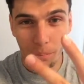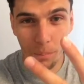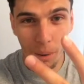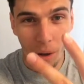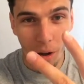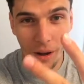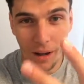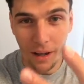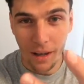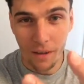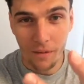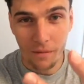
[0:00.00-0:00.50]

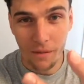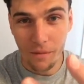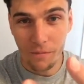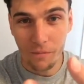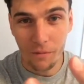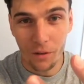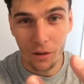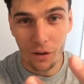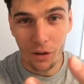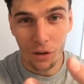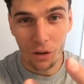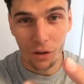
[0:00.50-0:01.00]
buying of
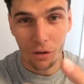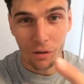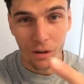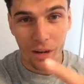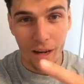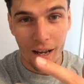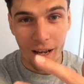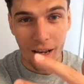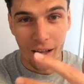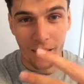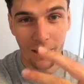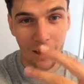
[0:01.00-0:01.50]

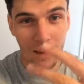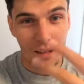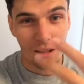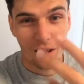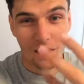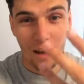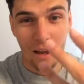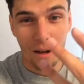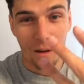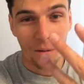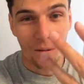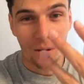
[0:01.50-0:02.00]
inventory,
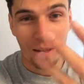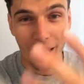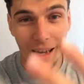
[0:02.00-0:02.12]
there's no